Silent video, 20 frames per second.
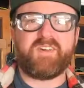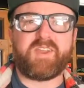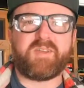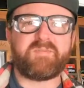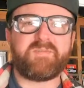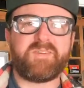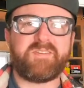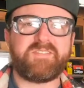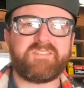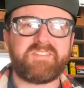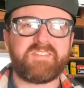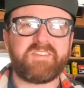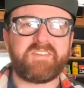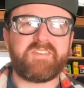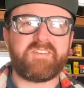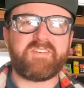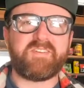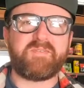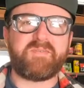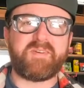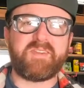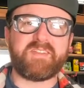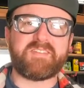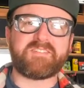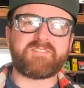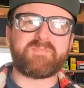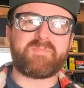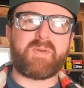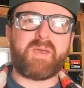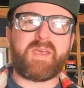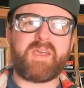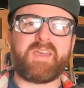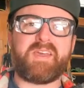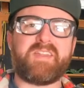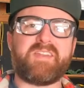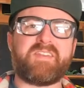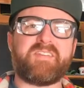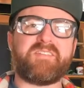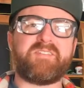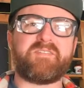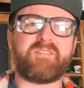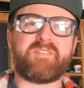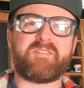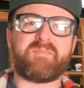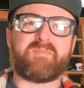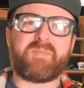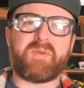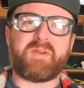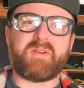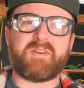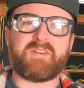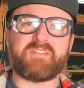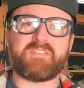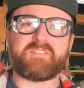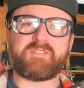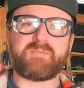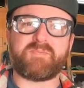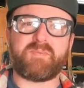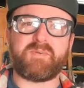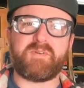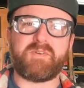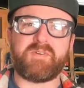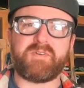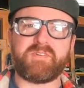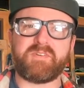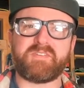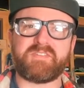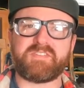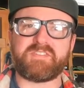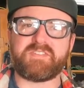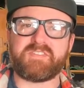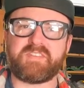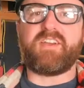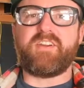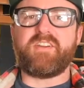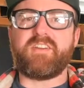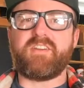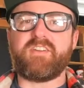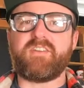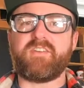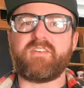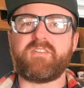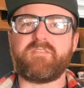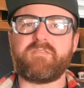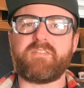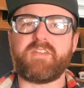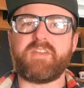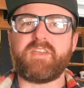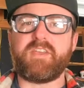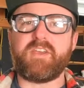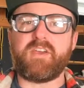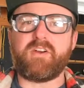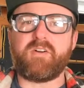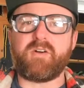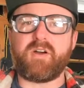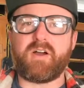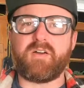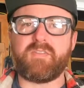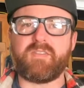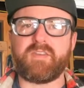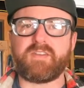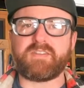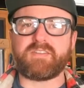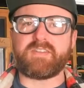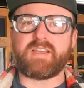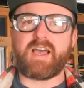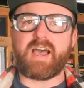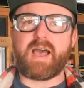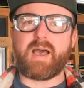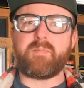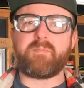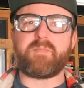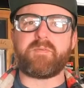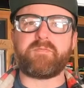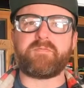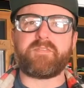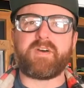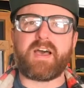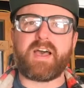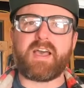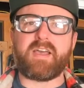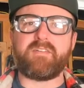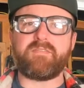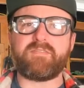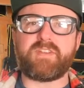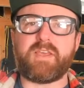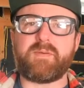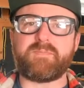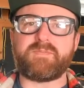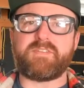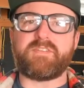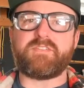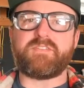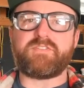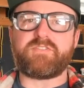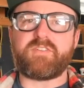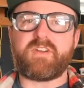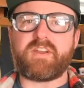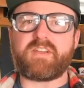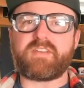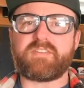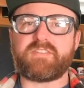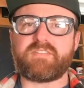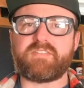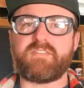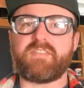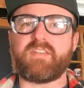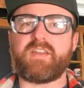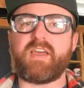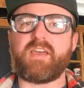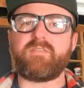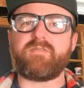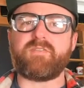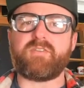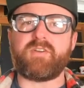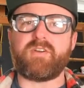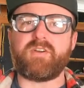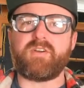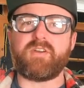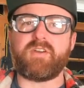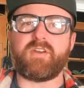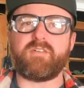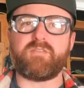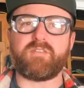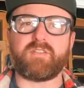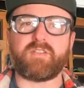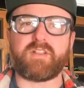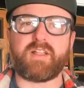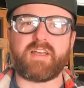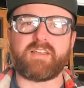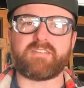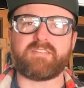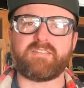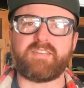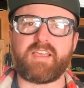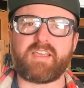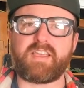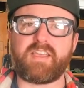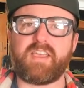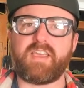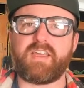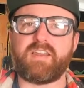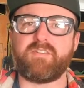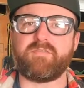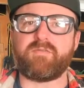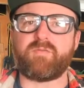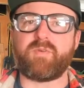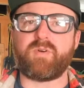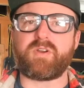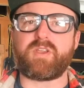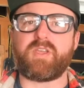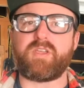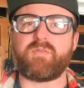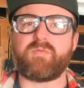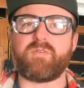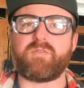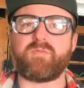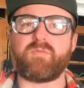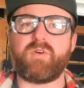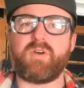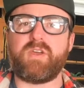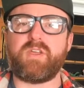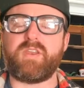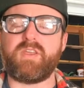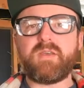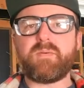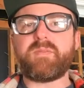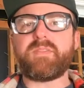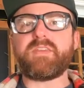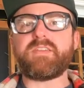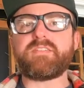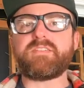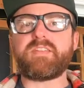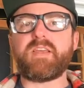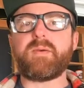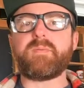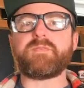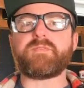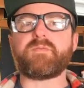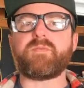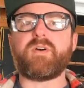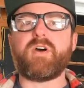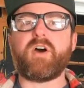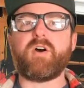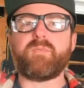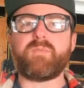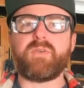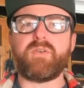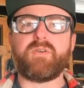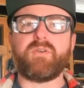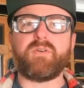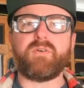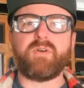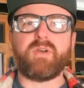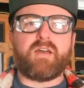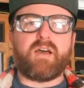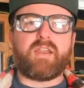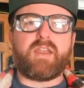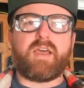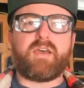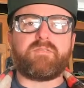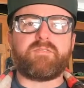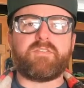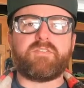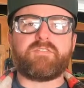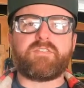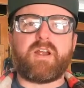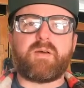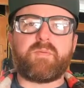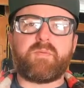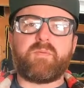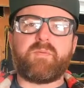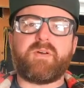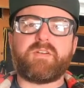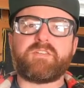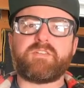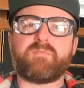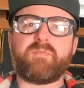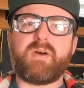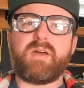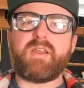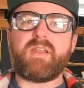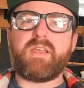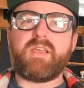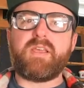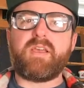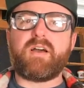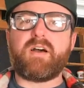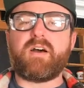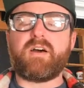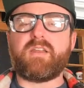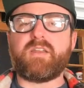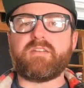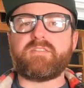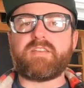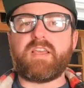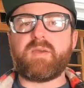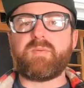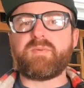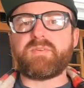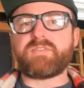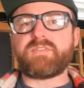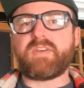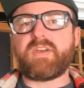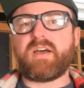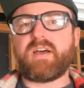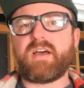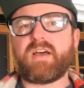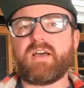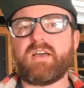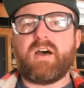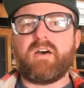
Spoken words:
What up YouTube? It is Ben with Bearded Spruce here to do a video on the top 5 tips and tricks that I've learned over the last decade of working with wood. Some of these tips will help you not have to drop a bunch of money on a table saw.